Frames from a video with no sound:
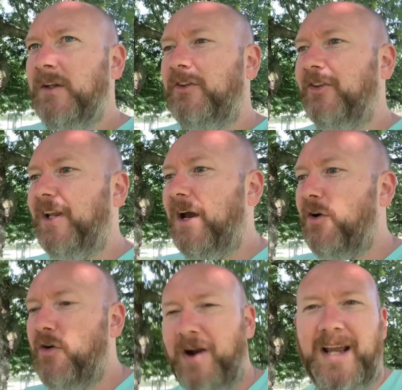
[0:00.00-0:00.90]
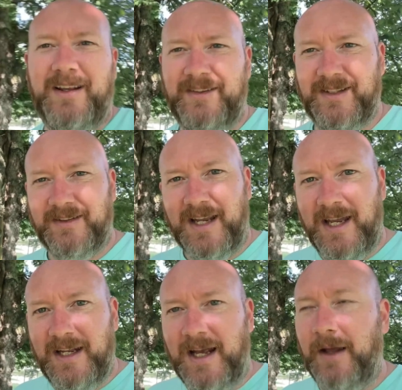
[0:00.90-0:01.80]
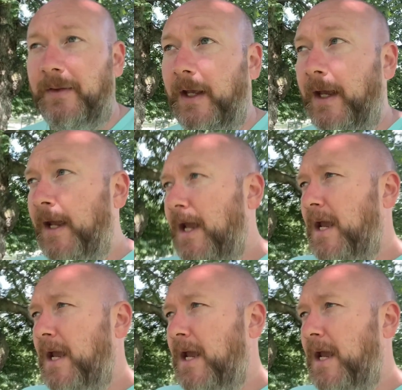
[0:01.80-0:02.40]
Just how crackers it's getting out there.